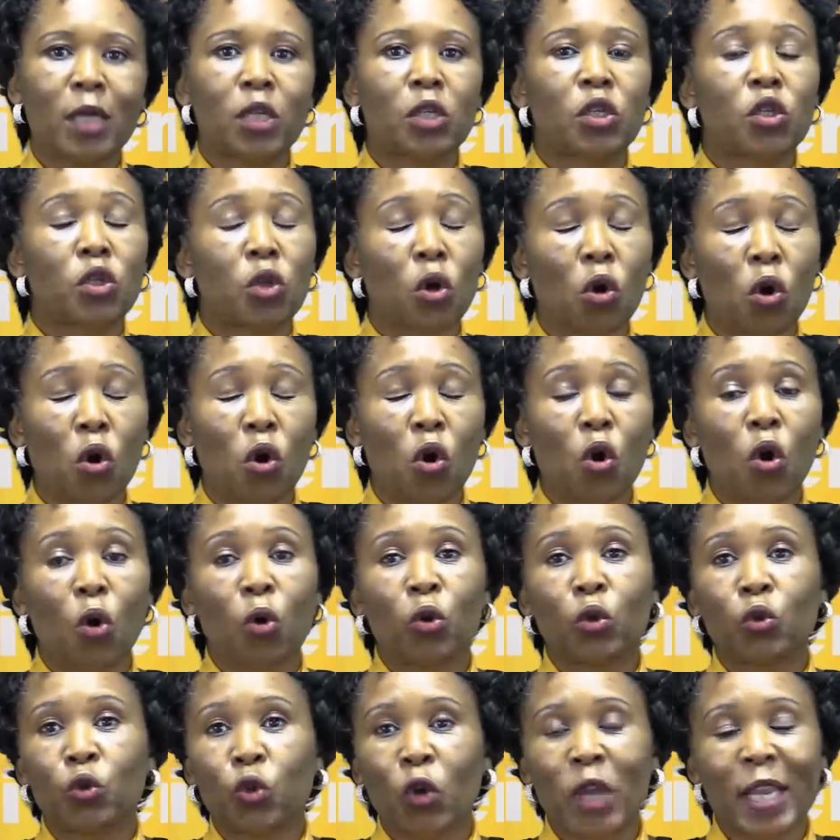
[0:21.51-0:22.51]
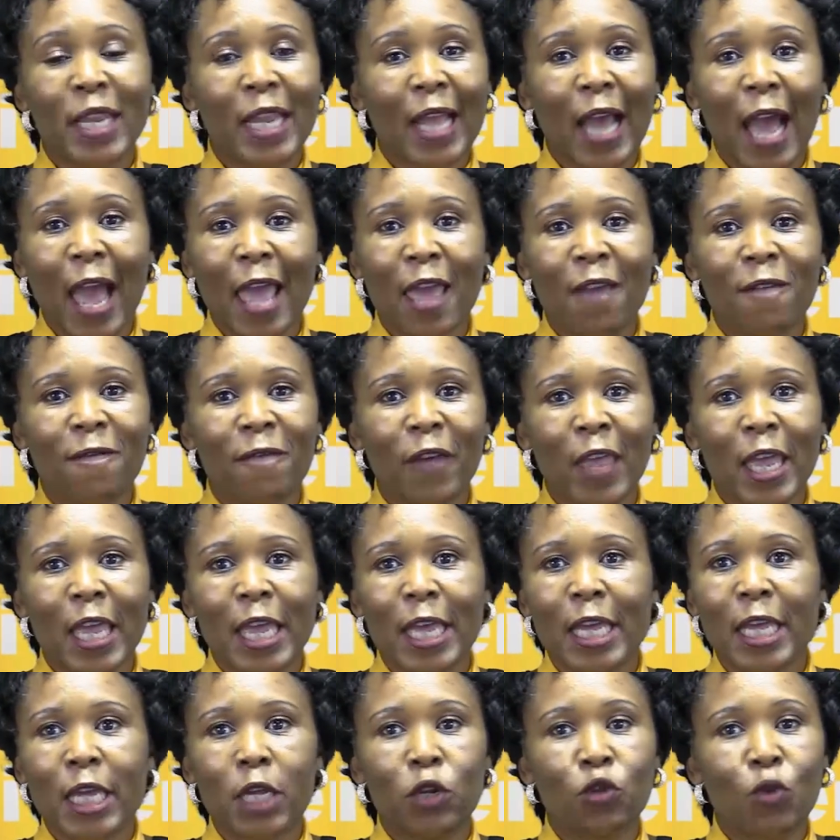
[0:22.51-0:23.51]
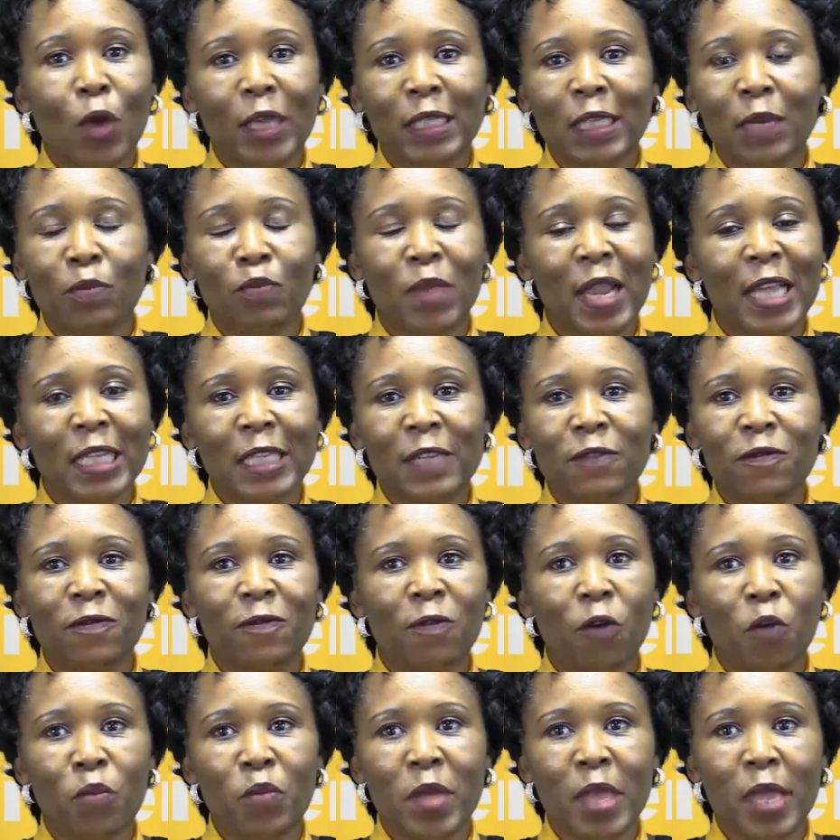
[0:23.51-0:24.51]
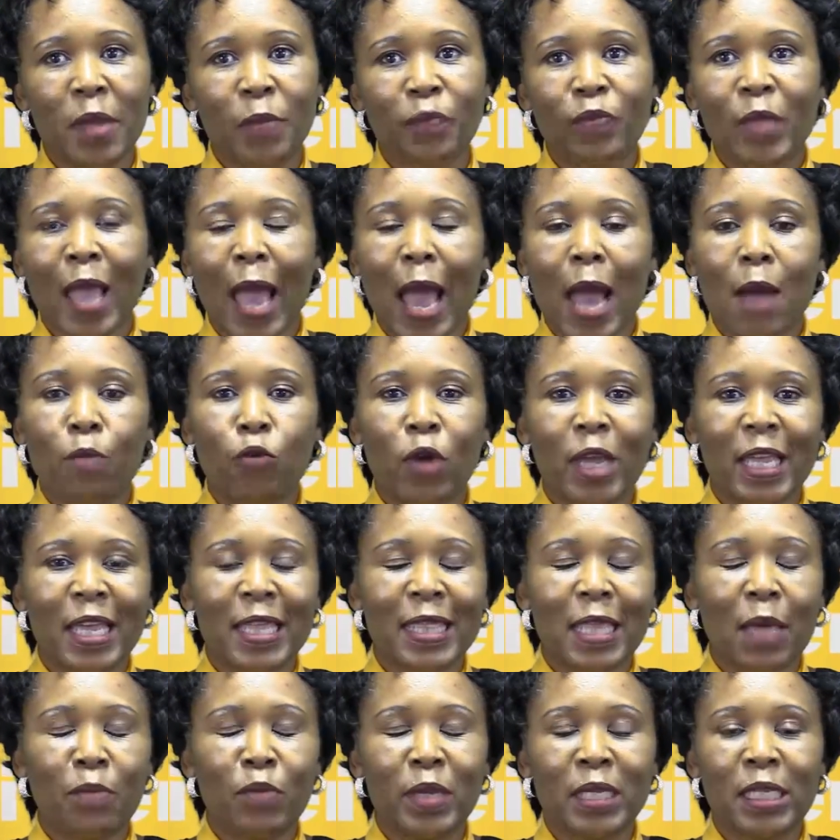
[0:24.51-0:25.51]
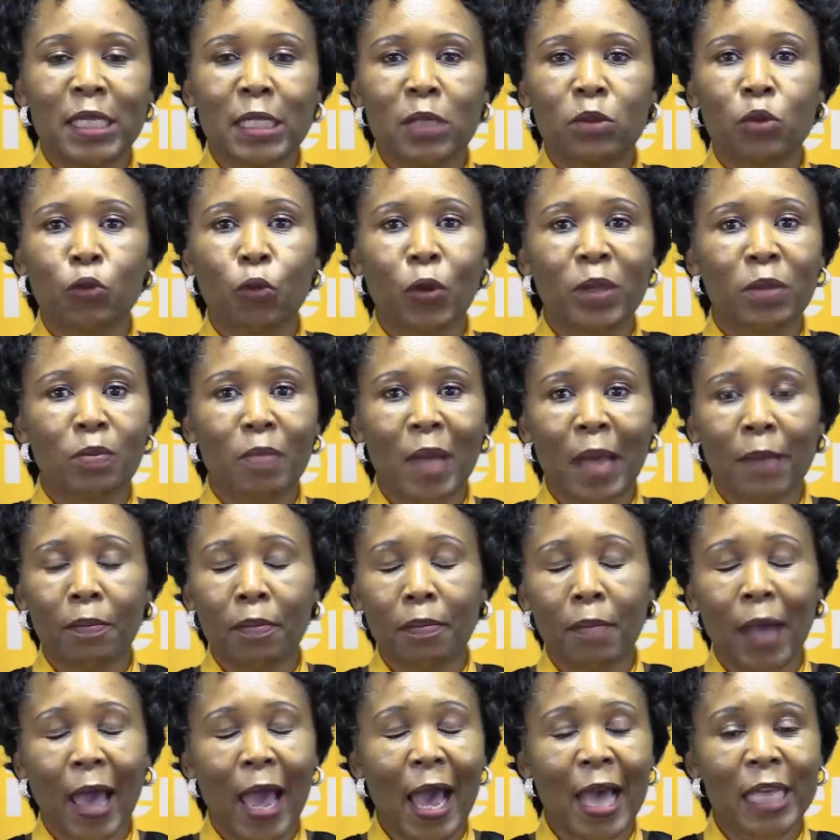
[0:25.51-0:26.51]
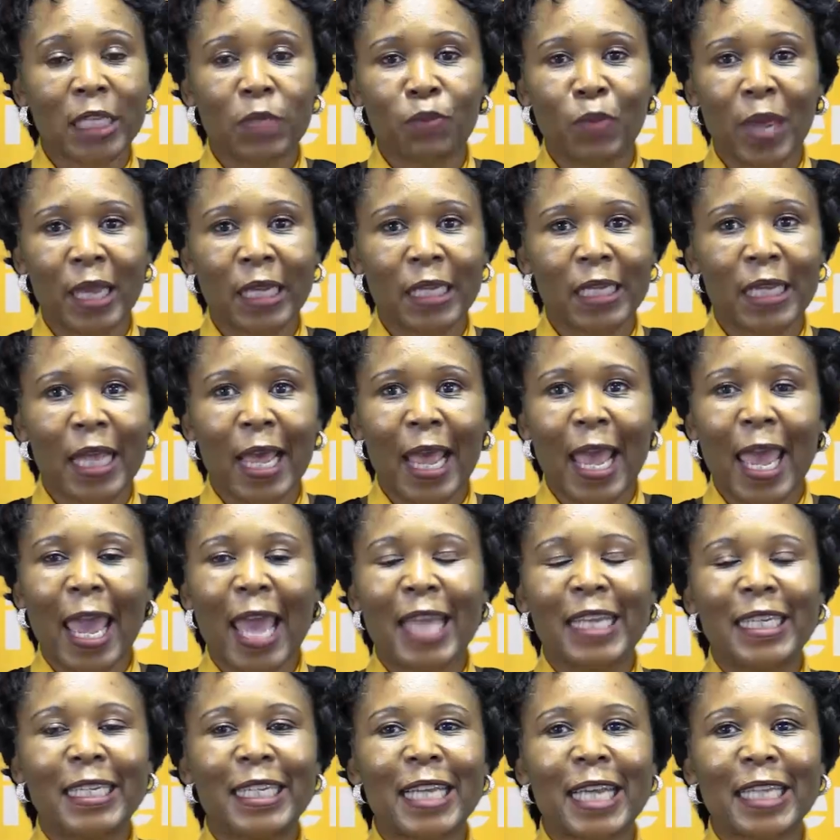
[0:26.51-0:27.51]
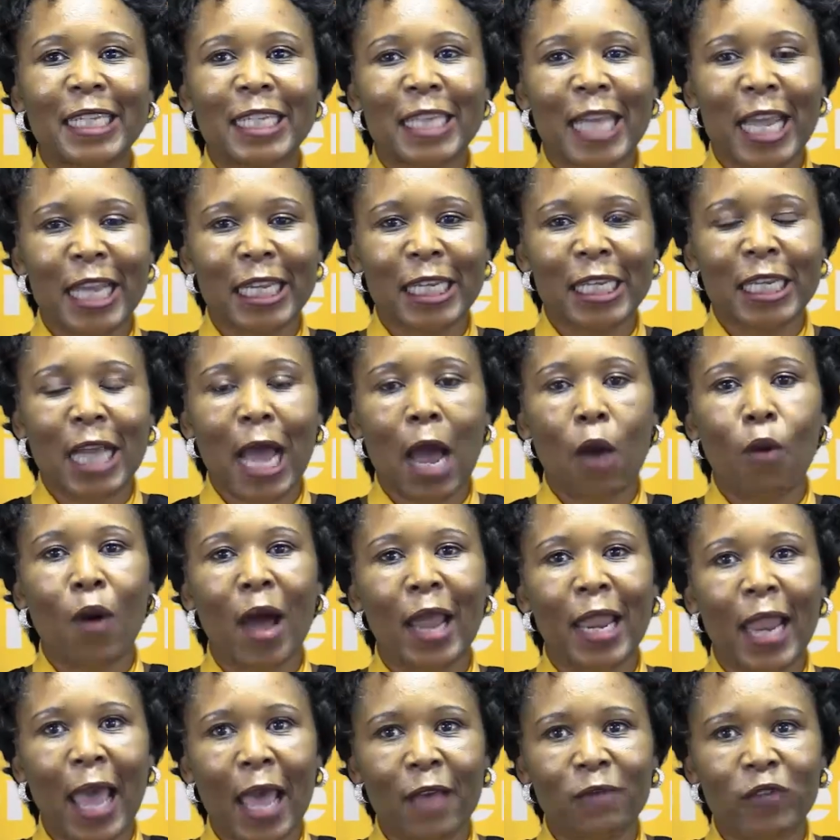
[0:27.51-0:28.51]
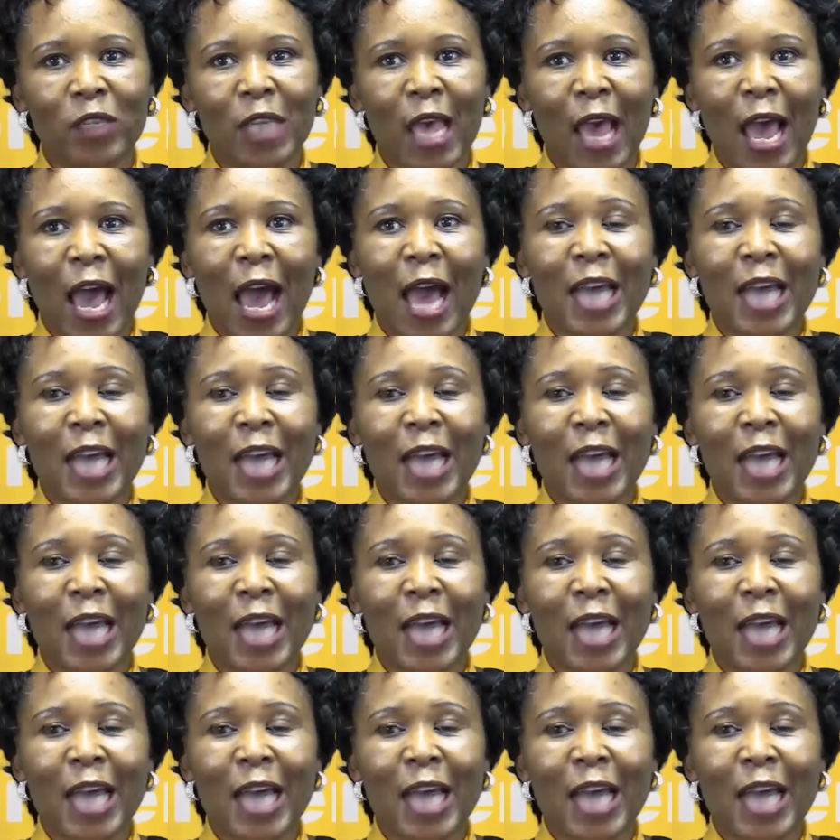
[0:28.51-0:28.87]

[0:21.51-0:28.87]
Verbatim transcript: So joining IFA, it was a blessing for me I'm working the business with my, my husband and it has changed our lives.